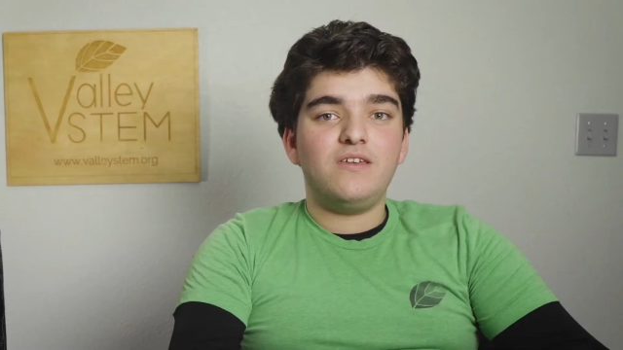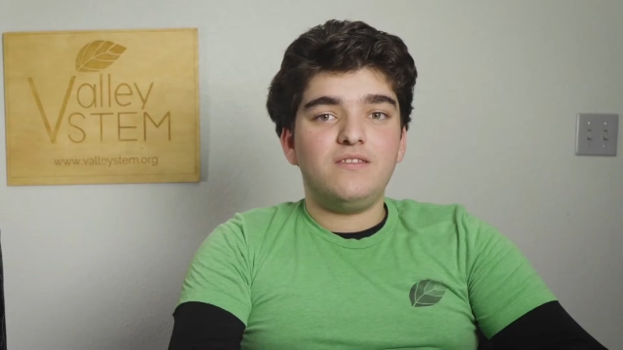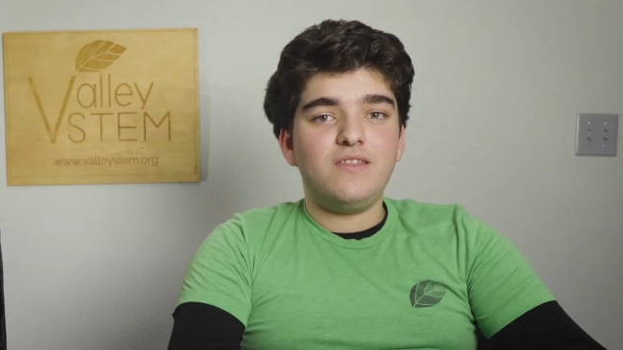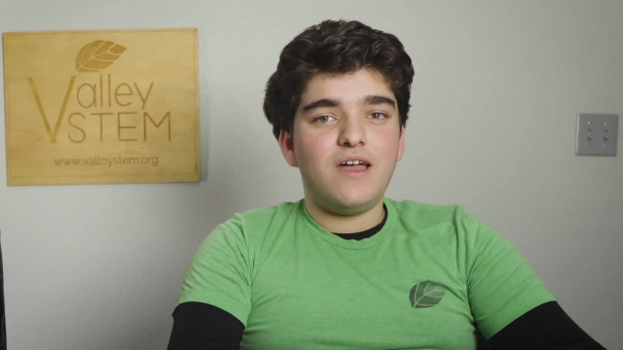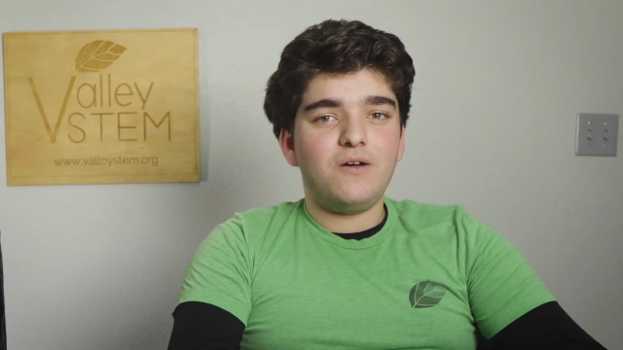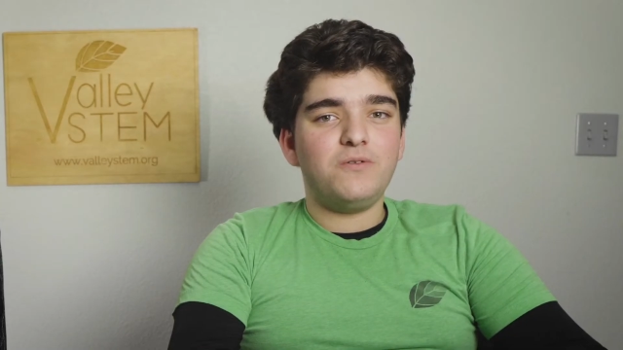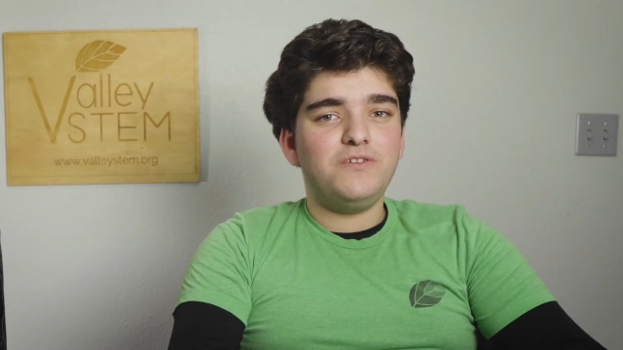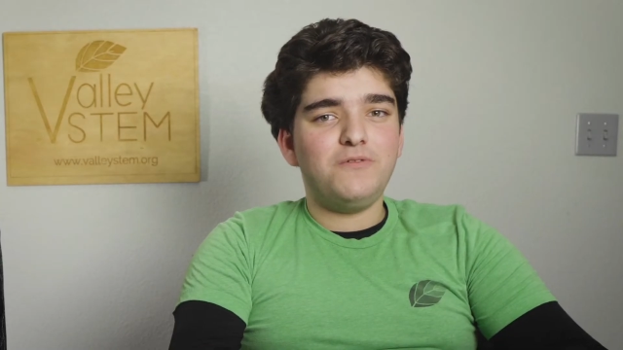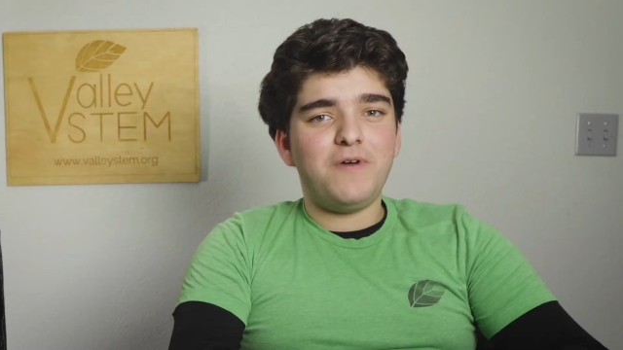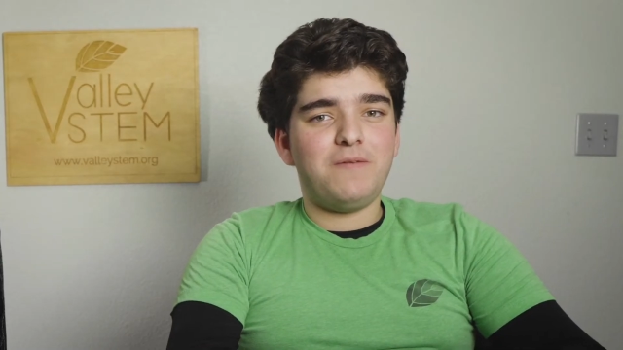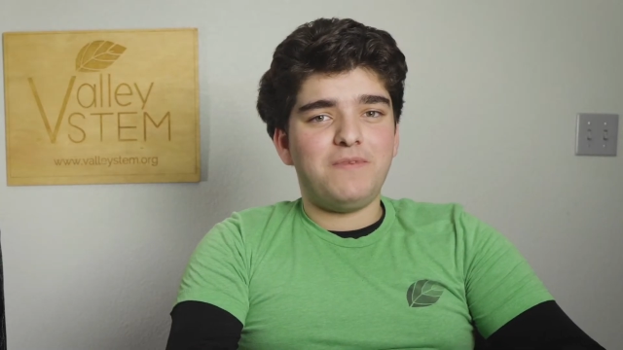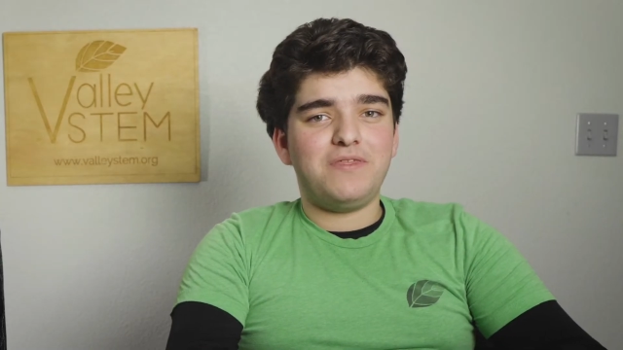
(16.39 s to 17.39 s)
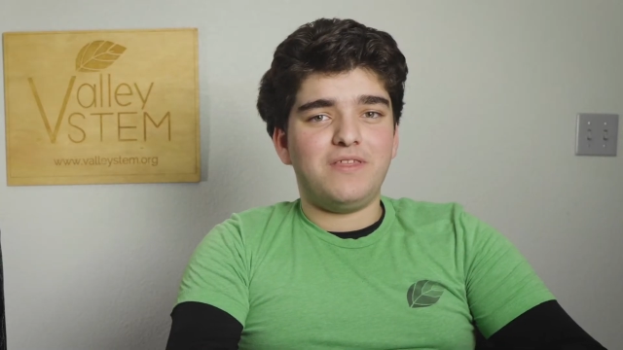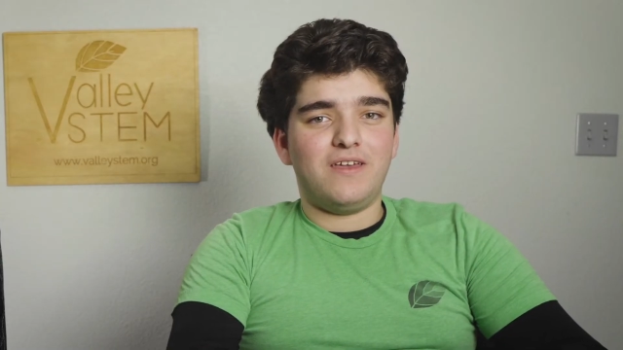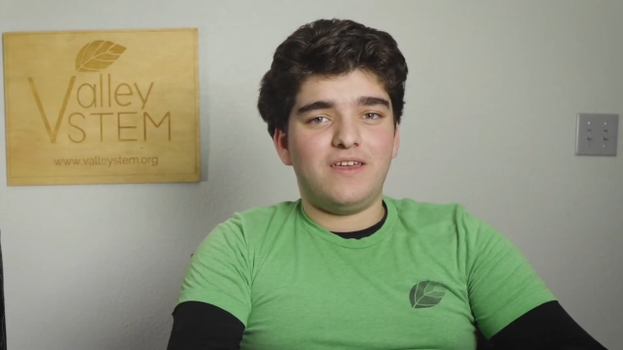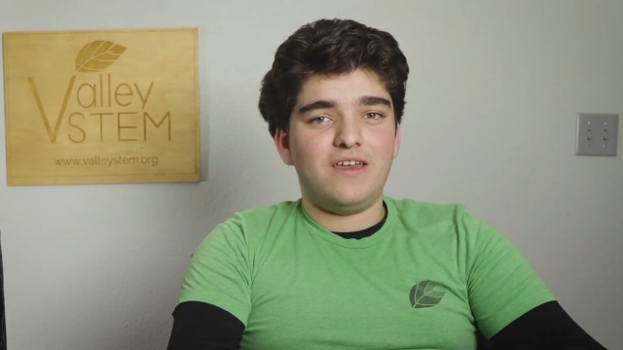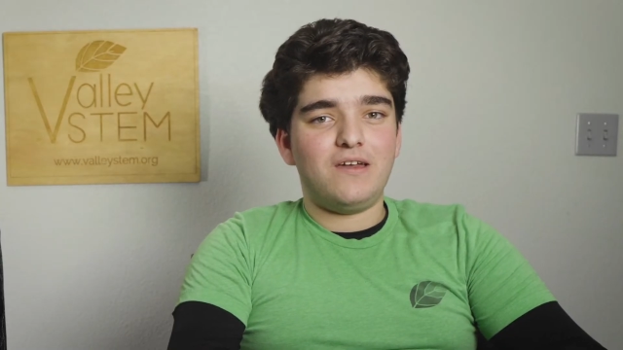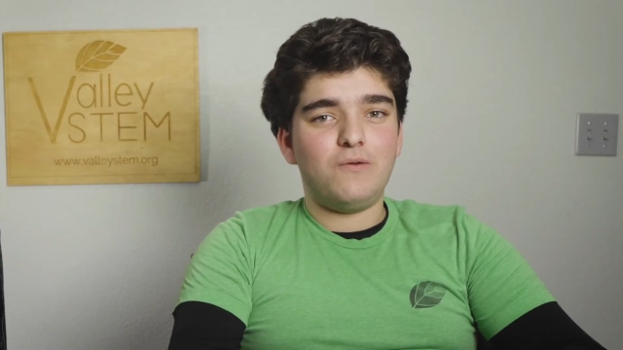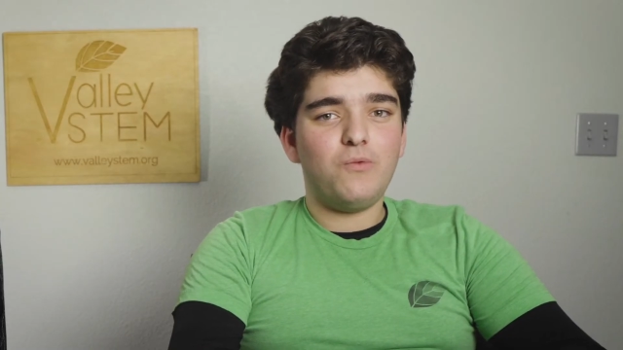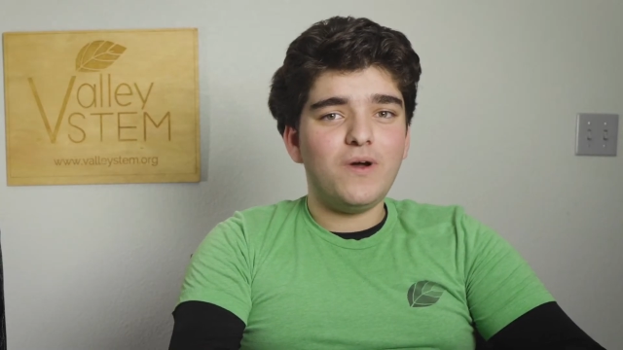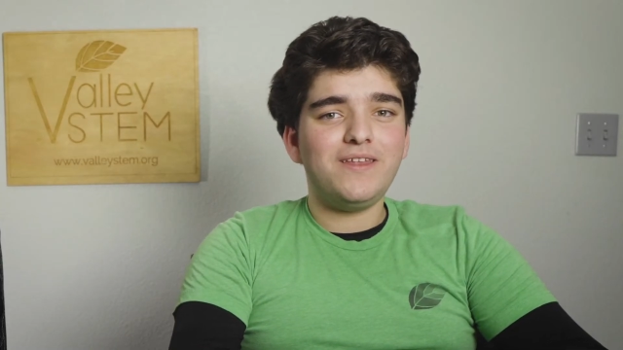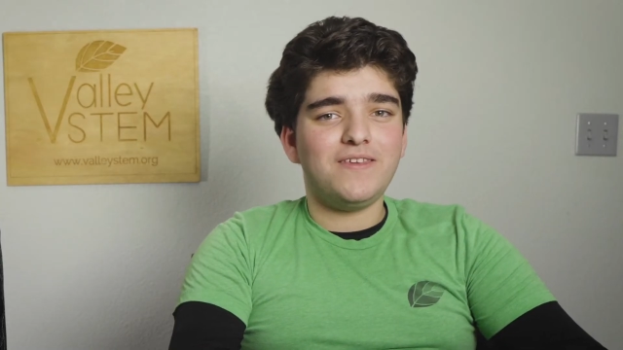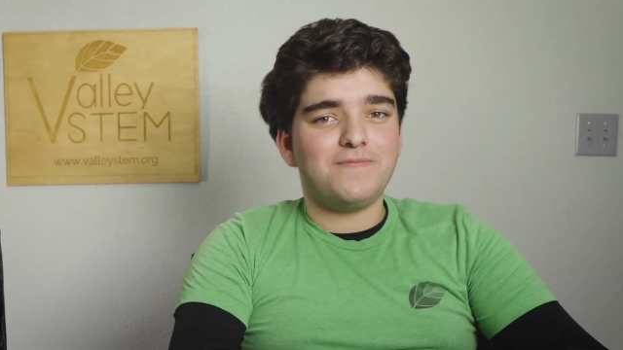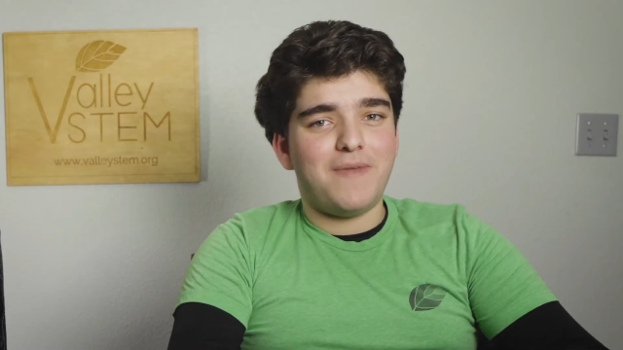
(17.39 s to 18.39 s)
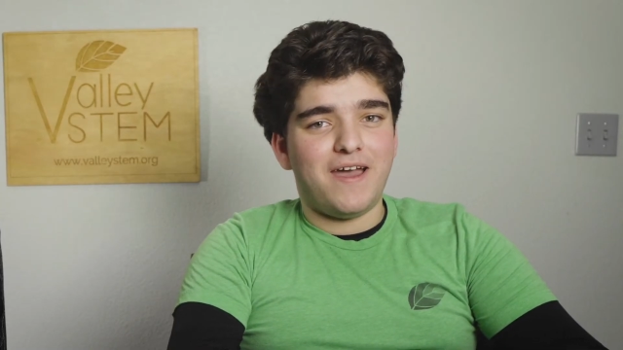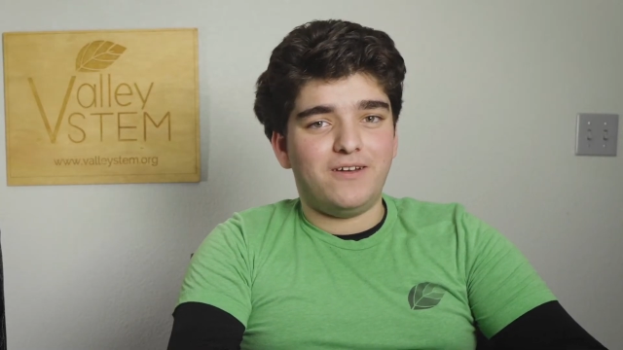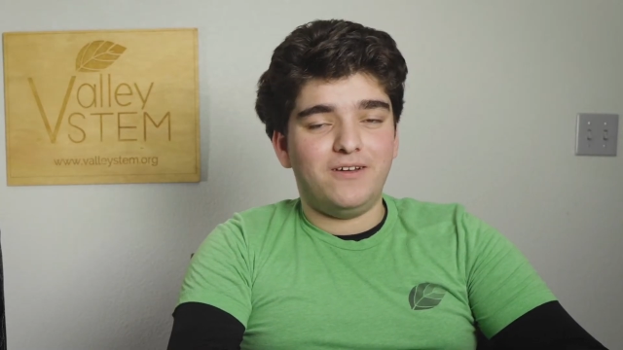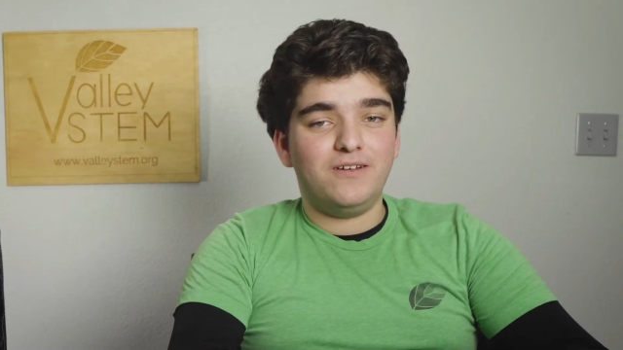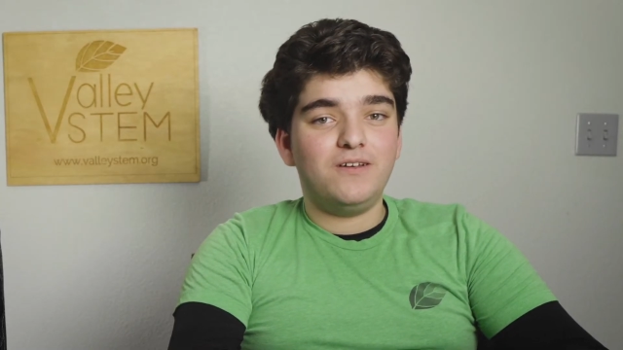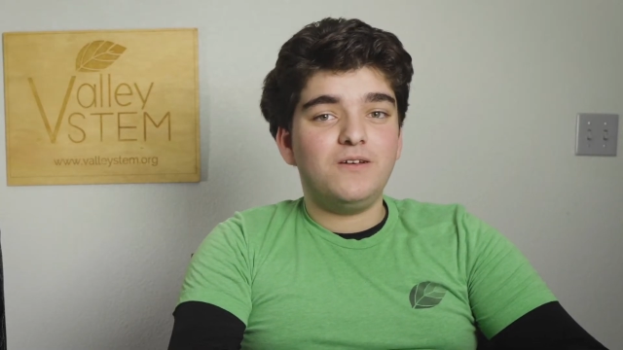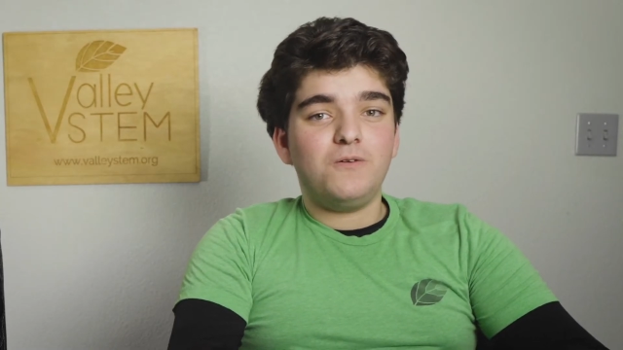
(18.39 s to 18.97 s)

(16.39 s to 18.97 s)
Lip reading: Now, you might be thinking, what is matter?